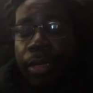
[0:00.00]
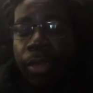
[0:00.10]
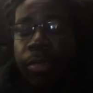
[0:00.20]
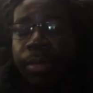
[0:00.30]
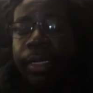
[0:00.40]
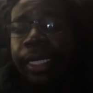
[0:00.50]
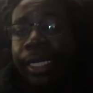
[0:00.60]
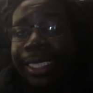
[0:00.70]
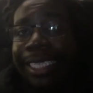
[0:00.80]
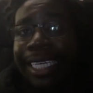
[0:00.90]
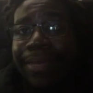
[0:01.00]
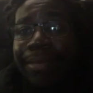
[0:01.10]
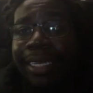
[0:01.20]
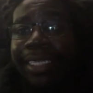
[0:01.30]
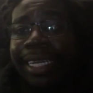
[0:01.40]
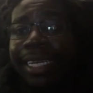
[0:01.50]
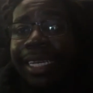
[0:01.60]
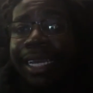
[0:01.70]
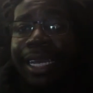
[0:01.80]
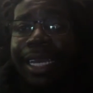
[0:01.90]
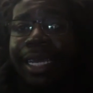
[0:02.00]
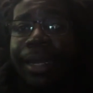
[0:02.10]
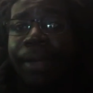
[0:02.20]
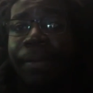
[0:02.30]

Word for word: Always remember, guys, keep ascending and